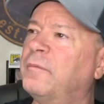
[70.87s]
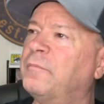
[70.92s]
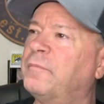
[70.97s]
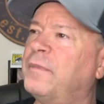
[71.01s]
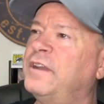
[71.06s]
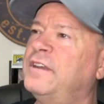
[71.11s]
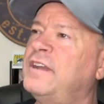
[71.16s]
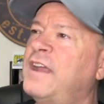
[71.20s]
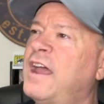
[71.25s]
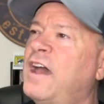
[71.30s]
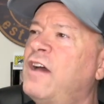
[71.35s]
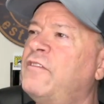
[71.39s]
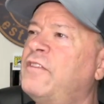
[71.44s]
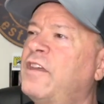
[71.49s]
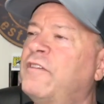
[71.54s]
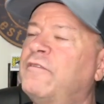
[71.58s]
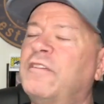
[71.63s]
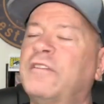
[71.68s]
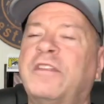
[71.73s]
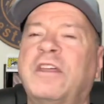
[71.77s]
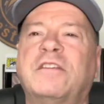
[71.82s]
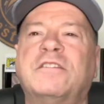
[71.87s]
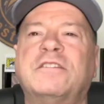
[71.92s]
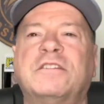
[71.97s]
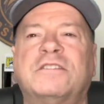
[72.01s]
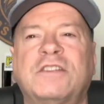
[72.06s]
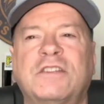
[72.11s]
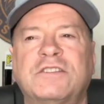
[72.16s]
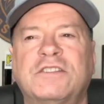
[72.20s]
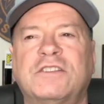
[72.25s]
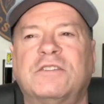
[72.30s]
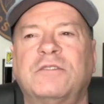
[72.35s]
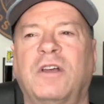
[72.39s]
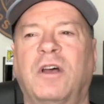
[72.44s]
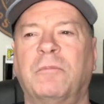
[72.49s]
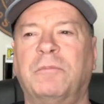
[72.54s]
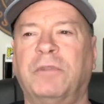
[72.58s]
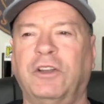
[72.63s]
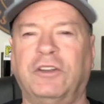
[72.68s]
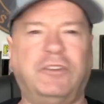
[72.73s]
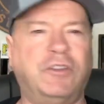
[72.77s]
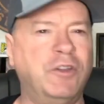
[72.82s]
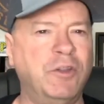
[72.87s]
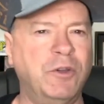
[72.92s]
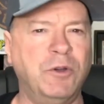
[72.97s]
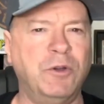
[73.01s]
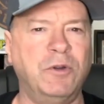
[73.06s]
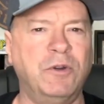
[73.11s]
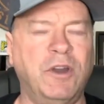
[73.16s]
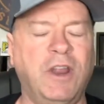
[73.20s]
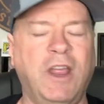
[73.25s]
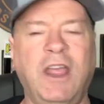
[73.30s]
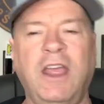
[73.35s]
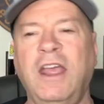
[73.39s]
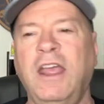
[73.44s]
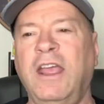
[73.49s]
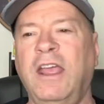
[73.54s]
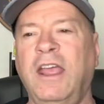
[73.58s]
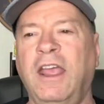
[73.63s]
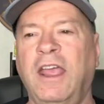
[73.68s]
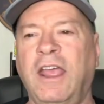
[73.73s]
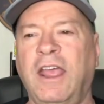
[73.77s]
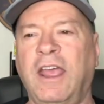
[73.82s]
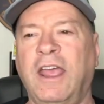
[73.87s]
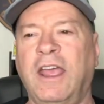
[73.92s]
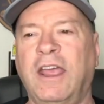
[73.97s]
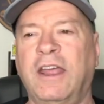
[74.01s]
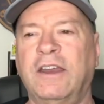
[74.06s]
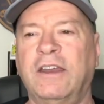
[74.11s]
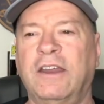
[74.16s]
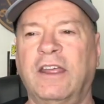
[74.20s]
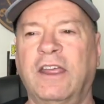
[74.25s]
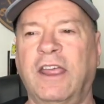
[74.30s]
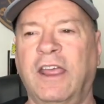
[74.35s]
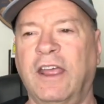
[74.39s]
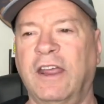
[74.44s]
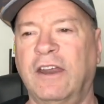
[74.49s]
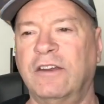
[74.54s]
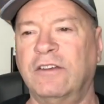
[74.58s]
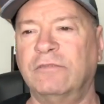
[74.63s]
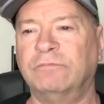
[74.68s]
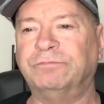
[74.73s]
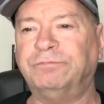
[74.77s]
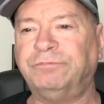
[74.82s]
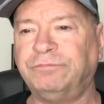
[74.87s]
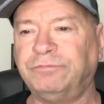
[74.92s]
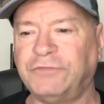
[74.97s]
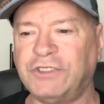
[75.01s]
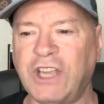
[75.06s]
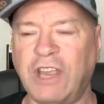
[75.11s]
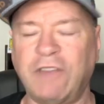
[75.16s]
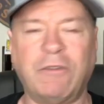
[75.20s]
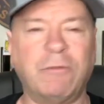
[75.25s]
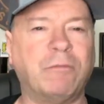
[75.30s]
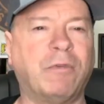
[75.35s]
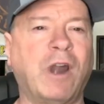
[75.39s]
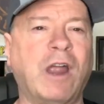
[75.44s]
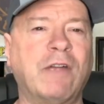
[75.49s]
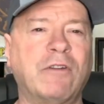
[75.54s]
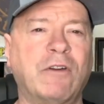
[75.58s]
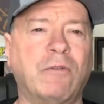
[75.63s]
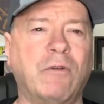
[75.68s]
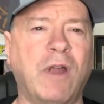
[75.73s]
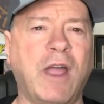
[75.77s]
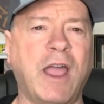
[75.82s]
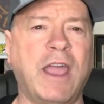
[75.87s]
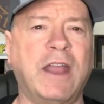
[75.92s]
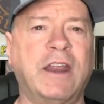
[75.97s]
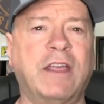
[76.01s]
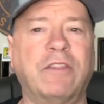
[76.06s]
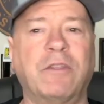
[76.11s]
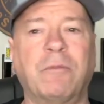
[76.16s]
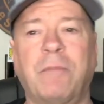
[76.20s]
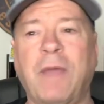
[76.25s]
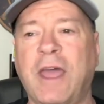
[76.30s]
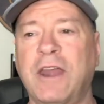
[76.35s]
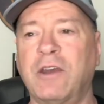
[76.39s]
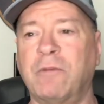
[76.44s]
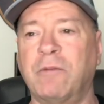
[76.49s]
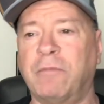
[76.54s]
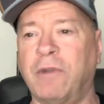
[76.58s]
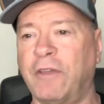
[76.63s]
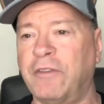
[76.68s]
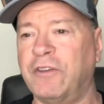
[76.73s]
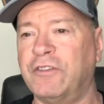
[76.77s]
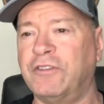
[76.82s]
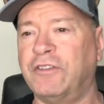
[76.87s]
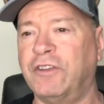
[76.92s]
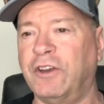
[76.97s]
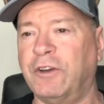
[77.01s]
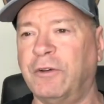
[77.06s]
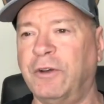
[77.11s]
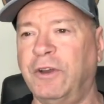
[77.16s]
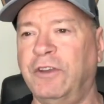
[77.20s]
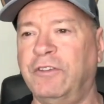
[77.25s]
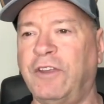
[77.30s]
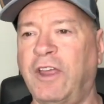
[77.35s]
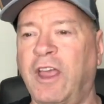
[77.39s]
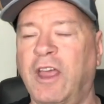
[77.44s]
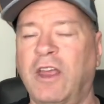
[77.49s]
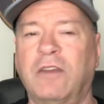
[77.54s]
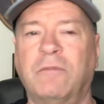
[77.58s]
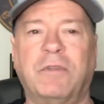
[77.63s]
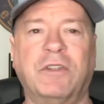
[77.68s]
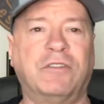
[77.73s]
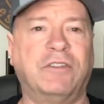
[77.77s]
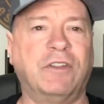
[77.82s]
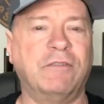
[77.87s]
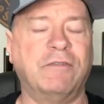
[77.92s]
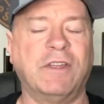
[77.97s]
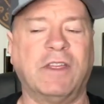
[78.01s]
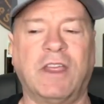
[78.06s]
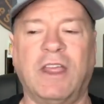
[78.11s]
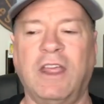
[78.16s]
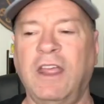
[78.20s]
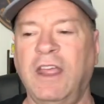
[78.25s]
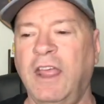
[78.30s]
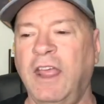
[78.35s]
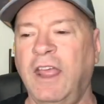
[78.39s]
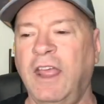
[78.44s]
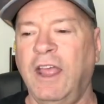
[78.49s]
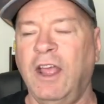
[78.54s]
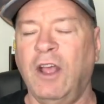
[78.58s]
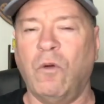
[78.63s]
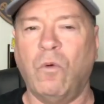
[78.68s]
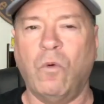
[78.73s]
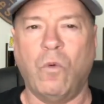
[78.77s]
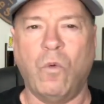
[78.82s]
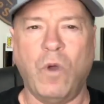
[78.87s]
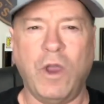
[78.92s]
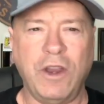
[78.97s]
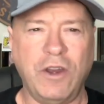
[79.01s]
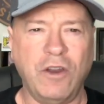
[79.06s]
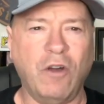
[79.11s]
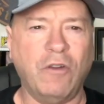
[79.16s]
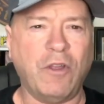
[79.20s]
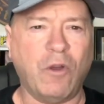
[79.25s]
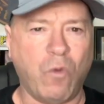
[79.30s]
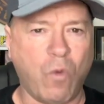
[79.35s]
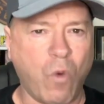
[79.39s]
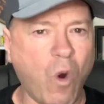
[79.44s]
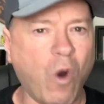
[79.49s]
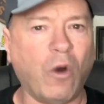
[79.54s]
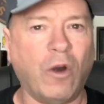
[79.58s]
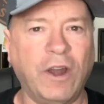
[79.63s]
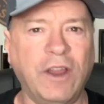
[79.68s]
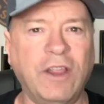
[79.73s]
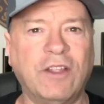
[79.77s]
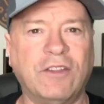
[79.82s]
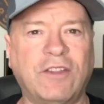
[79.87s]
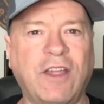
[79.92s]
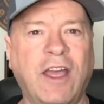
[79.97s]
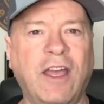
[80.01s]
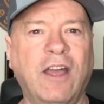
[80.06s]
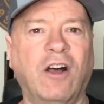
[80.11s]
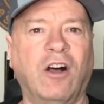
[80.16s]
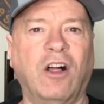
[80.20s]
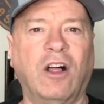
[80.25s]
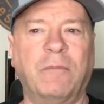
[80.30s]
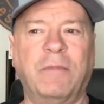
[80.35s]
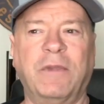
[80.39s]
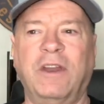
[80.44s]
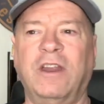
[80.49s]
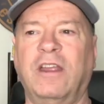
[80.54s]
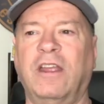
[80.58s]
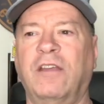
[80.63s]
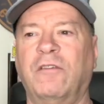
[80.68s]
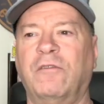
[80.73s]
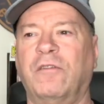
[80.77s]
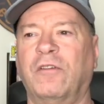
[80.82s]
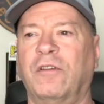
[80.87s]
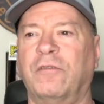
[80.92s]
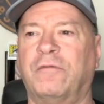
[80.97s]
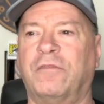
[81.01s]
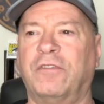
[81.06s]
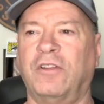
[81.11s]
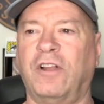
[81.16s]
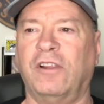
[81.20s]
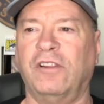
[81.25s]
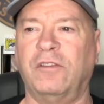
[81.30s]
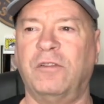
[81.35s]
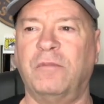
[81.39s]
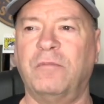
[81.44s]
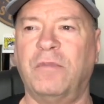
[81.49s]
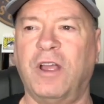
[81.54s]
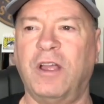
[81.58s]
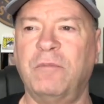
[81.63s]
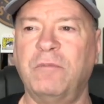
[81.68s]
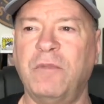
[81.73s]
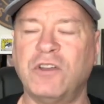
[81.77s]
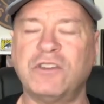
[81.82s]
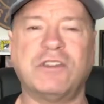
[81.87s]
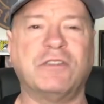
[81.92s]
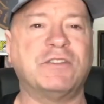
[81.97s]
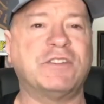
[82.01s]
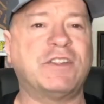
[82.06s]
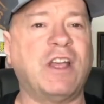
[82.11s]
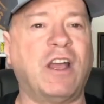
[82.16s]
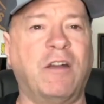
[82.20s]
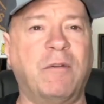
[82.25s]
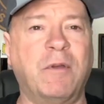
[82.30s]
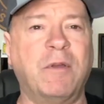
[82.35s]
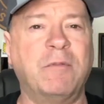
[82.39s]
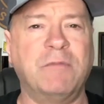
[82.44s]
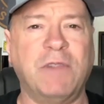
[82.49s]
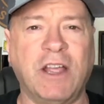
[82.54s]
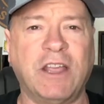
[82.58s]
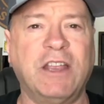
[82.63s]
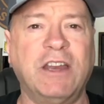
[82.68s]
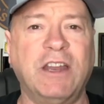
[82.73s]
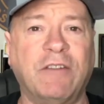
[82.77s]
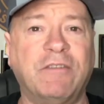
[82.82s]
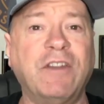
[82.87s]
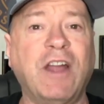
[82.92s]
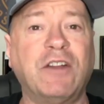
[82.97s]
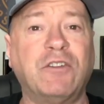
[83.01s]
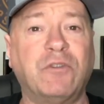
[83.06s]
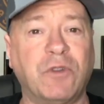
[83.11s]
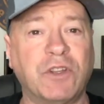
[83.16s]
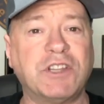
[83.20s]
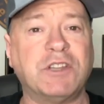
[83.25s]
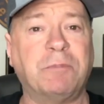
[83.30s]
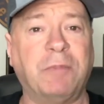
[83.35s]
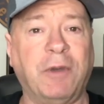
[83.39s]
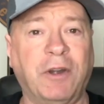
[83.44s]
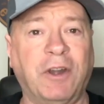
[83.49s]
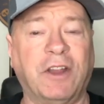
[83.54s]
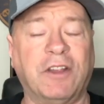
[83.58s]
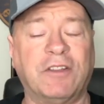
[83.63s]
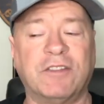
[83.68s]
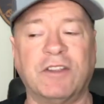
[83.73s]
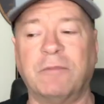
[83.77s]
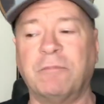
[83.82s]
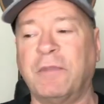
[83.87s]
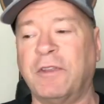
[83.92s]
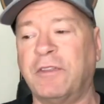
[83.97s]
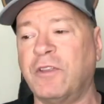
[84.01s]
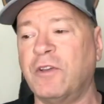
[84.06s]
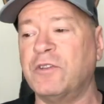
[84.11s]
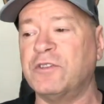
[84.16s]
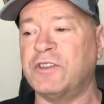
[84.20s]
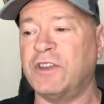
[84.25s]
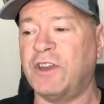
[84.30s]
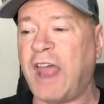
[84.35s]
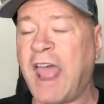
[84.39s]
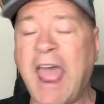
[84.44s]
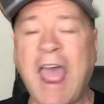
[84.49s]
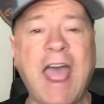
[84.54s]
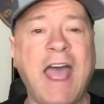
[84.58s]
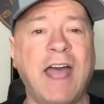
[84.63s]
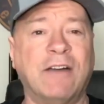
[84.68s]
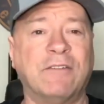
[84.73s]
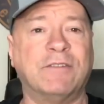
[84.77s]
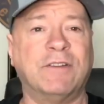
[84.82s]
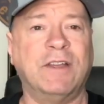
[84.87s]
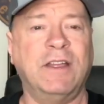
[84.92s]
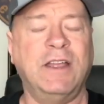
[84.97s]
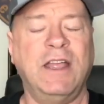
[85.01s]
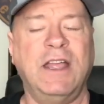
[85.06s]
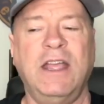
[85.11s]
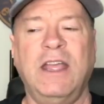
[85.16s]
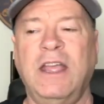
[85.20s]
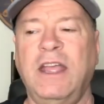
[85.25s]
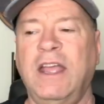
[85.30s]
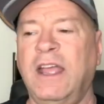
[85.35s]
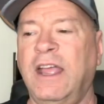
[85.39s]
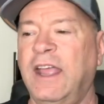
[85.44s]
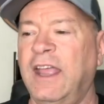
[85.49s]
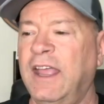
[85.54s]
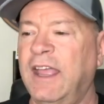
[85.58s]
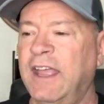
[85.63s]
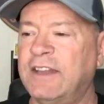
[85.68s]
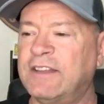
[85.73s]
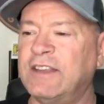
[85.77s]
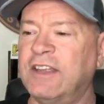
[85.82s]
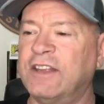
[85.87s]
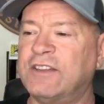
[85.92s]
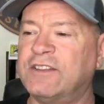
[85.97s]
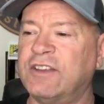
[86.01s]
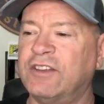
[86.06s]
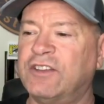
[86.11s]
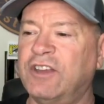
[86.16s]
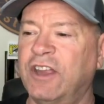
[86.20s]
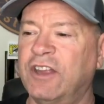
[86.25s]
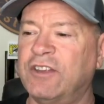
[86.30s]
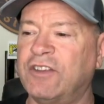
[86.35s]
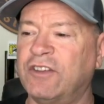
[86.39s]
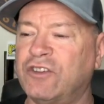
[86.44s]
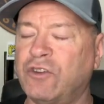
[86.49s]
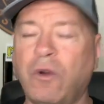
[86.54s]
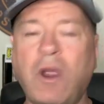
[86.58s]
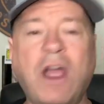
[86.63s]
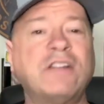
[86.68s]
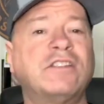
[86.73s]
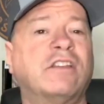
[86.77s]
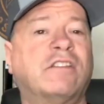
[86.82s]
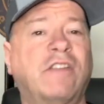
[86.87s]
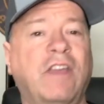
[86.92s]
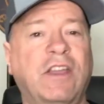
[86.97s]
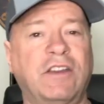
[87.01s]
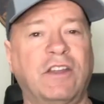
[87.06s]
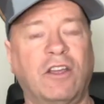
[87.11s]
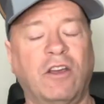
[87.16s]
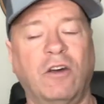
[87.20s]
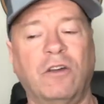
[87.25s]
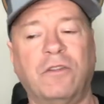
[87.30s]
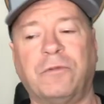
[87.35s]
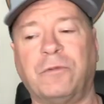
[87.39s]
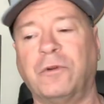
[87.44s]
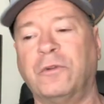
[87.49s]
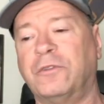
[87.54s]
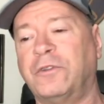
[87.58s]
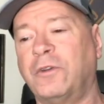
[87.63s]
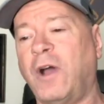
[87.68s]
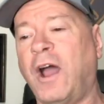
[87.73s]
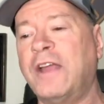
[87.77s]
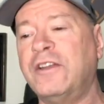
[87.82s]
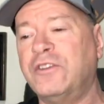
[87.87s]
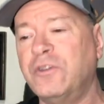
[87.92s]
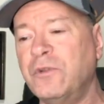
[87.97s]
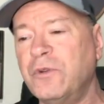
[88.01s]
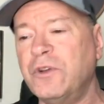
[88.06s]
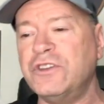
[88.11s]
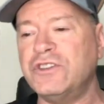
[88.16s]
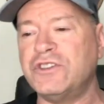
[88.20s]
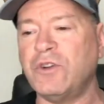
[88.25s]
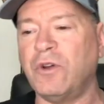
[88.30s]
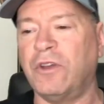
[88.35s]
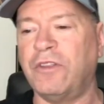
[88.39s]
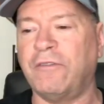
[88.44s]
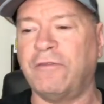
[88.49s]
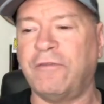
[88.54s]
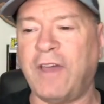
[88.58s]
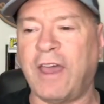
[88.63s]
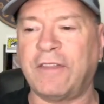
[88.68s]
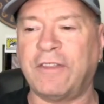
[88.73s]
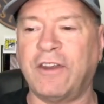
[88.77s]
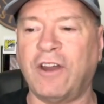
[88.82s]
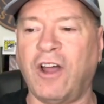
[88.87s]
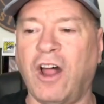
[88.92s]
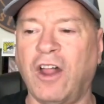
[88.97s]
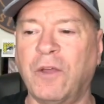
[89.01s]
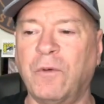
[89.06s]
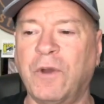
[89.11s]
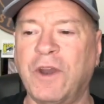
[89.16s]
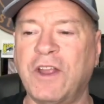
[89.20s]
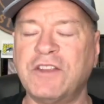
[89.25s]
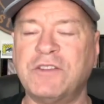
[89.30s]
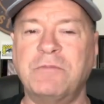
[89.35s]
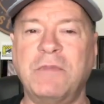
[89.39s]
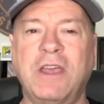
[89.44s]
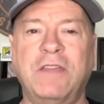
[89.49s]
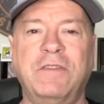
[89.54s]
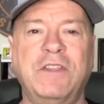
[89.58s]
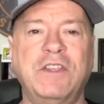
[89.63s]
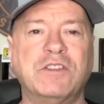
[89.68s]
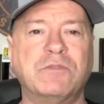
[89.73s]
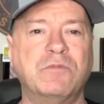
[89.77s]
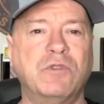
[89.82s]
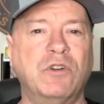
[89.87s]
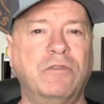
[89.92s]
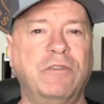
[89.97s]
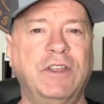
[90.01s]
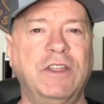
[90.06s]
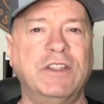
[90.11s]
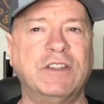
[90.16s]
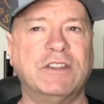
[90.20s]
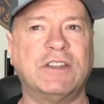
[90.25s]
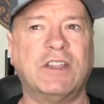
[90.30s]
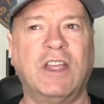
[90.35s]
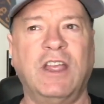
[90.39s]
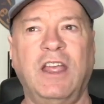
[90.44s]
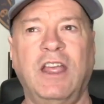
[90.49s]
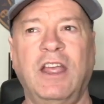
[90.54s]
But now they've they since uh, Platoon and and Saving Private Ryan and the Band of Brothers series and Pacific, we know that war is hell. I mean, if, uh, most of us have been lucky enough not to experience it, but those that have, it's it's a it's a tragic thing to go through. So I do enjoy the fact that Hollywood has made these movies